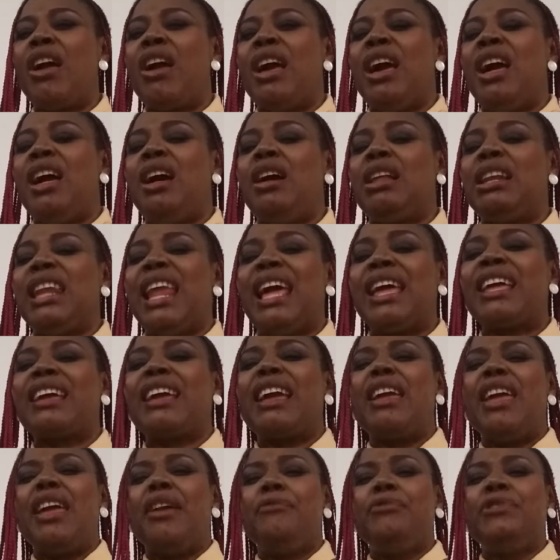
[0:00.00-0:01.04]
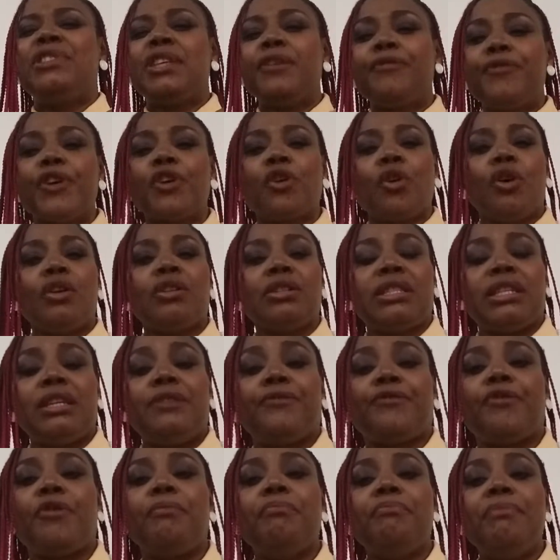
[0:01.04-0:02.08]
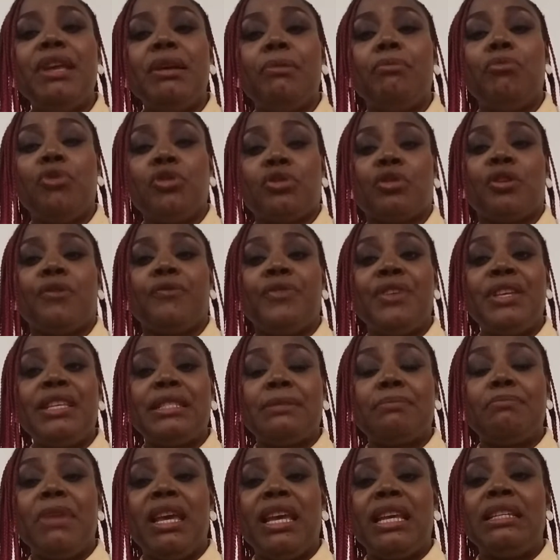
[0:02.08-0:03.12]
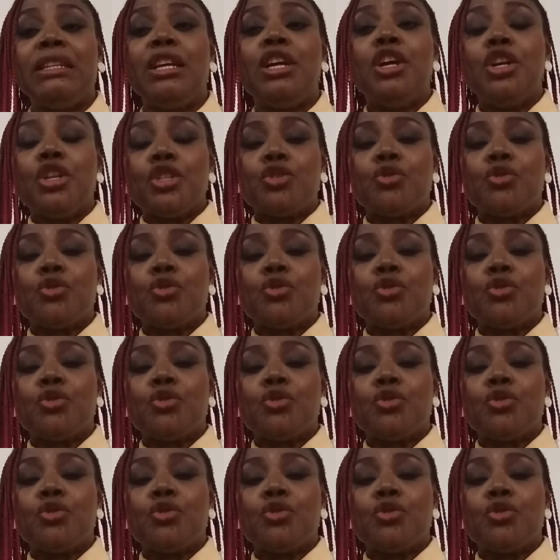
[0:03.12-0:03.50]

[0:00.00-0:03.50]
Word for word: uh, like a difficult thing for most of these men